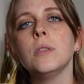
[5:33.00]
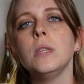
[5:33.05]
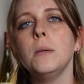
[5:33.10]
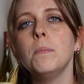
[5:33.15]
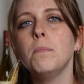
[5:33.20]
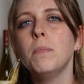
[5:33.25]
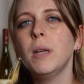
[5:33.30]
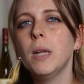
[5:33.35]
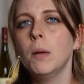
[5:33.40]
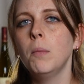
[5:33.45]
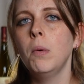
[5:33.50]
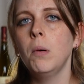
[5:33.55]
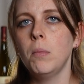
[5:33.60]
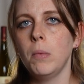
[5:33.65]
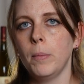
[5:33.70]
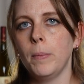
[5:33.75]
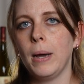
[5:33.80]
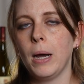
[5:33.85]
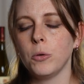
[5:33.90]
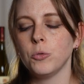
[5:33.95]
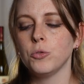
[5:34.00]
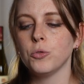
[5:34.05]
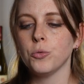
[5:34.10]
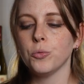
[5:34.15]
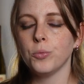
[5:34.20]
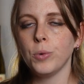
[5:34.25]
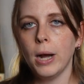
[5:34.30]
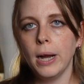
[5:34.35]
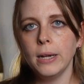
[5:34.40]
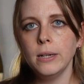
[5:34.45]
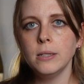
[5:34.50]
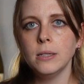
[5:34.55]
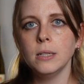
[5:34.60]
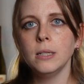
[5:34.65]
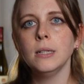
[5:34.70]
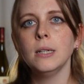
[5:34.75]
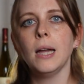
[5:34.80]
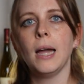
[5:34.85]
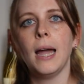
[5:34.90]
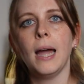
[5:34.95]
the minimum amount
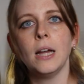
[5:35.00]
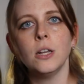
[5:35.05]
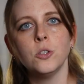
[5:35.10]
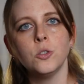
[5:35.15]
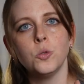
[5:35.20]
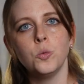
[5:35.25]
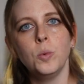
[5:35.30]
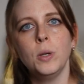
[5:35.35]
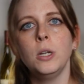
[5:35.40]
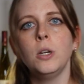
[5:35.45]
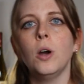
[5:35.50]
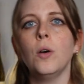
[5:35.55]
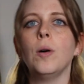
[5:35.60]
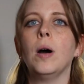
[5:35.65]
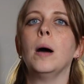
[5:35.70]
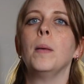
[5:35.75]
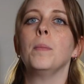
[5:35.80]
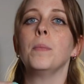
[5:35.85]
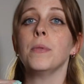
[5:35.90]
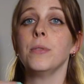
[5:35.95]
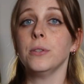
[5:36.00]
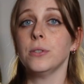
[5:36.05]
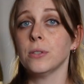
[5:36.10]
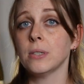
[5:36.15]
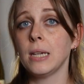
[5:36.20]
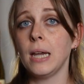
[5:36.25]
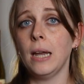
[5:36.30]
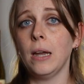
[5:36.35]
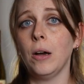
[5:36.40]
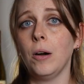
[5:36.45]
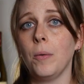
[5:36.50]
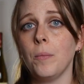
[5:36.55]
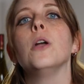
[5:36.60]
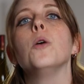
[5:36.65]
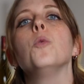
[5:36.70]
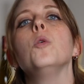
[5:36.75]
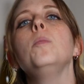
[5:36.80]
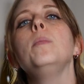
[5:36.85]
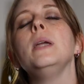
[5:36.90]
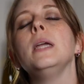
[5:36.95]
rising as we go up the scale. There
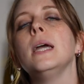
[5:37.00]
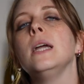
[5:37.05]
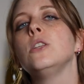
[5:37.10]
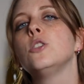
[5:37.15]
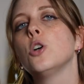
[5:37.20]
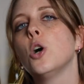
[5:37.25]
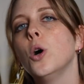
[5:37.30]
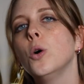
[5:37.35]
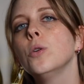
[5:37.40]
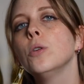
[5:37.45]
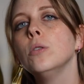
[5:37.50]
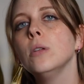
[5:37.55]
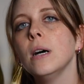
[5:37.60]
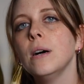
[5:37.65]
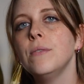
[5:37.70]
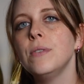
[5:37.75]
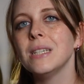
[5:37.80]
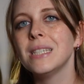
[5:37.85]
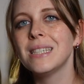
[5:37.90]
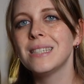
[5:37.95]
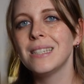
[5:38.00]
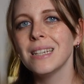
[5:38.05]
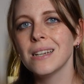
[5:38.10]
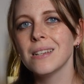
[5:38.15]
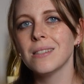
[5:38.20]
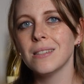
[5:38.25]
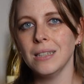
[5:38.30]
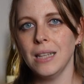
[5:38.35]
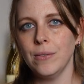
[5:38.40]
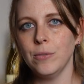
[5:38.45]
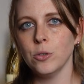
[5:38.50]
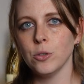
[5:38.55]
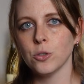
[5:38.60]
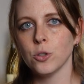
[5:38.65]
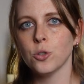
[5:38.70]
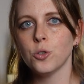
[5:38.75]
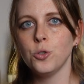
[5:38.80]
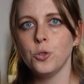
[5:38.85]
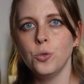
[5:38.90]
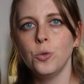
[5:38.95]
will be a total of 6 levels
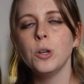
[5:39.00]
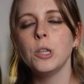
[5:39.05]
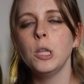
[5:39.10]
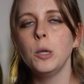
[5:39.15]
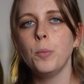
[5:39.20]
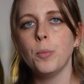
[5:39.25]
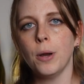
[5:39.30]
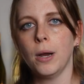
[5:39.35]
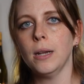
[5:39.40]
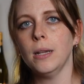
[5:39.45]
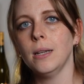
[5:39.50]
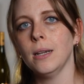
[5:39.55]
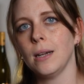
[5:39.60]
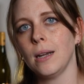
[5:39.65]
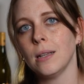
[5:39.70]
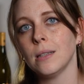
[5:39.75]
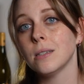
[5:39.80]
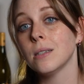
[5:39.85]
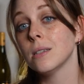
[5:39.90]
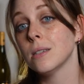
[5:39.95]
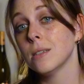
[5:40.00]
to the Pradikats